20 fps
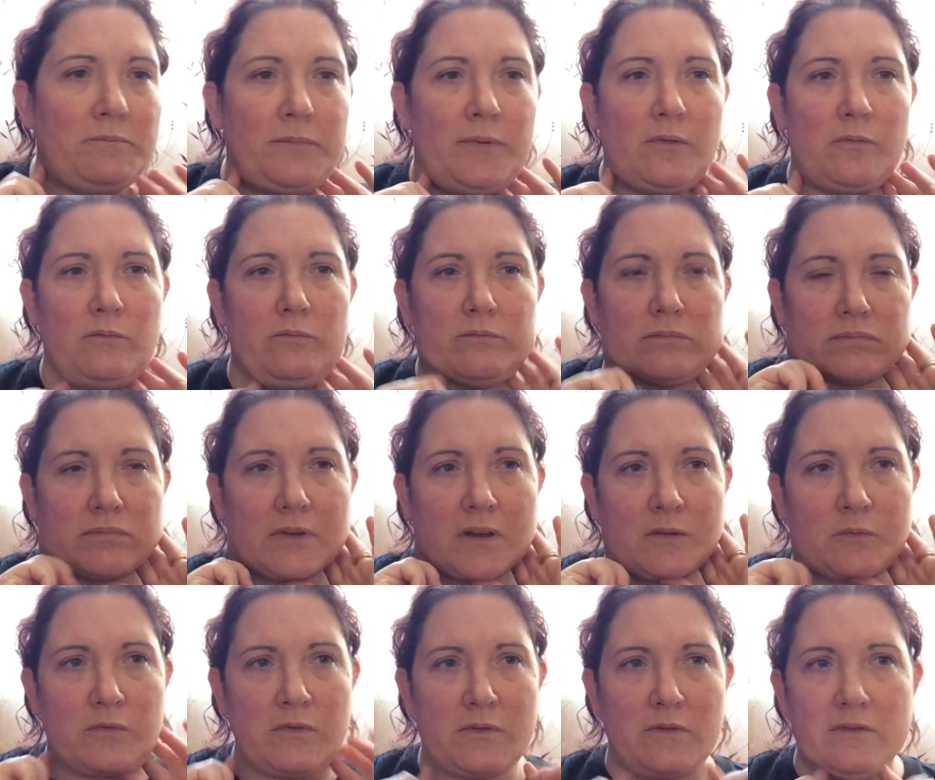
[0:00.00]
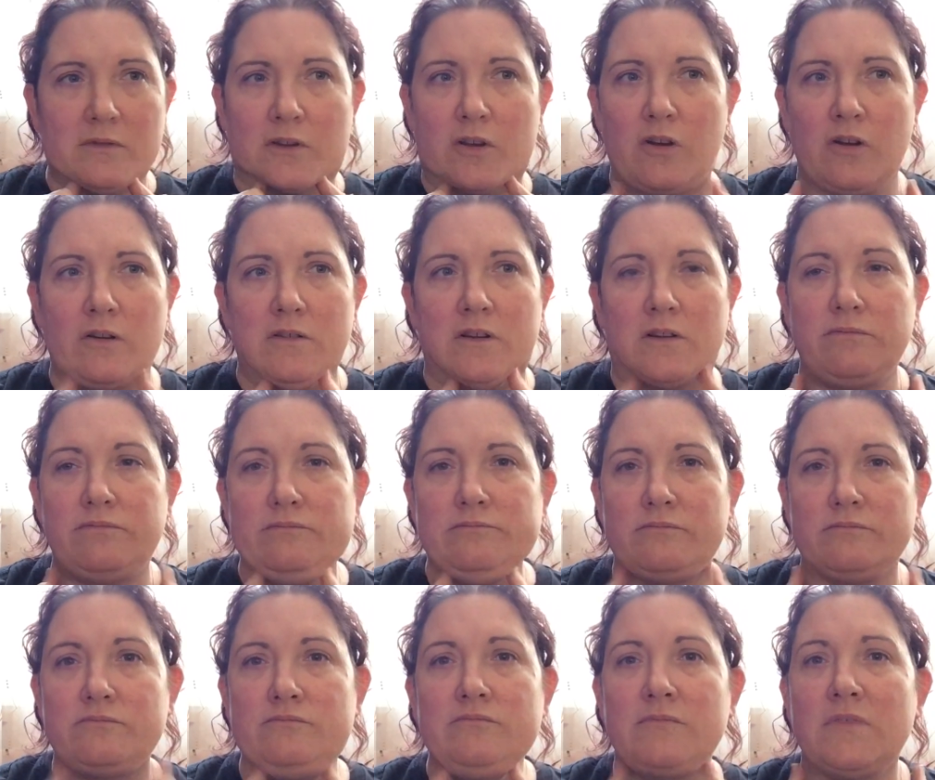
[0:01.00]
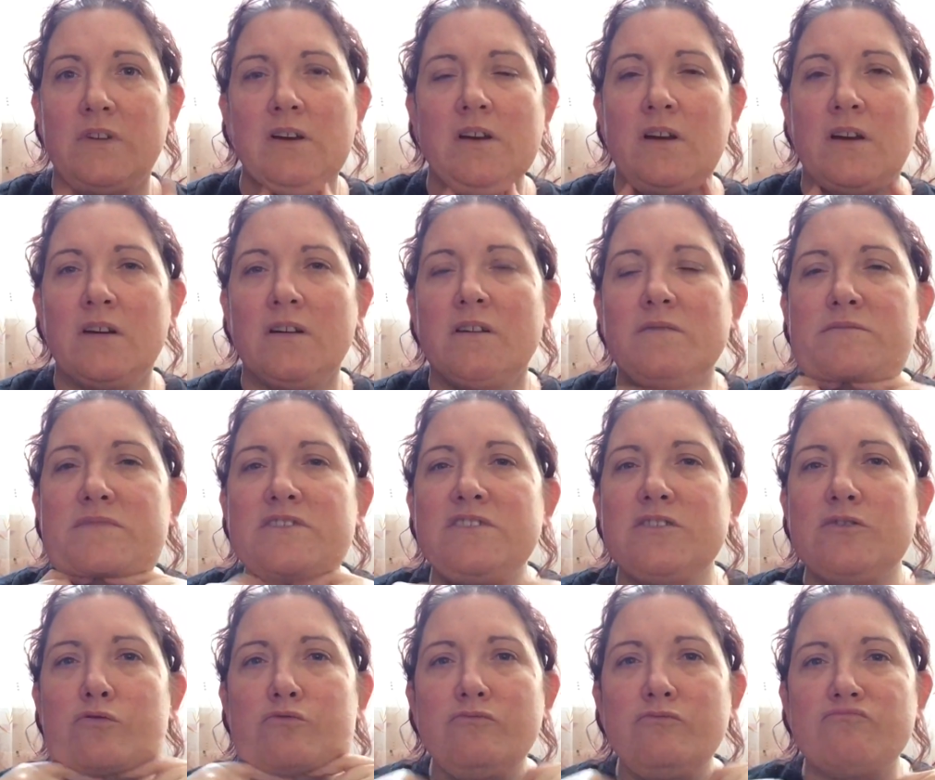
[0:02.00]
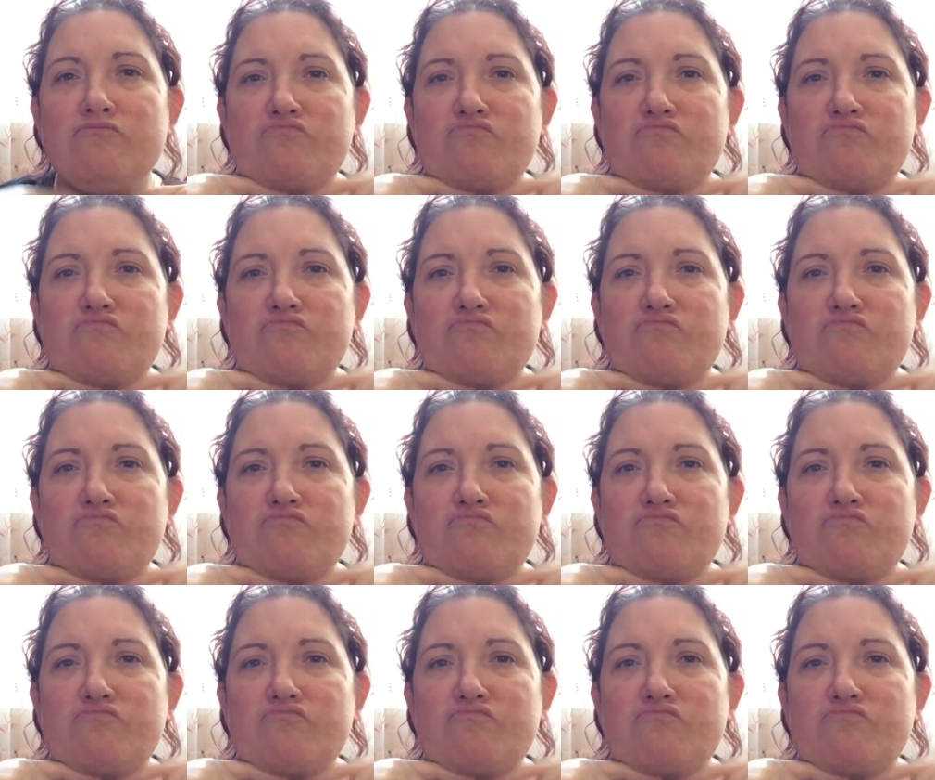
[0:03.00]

But oh, look, I'm still...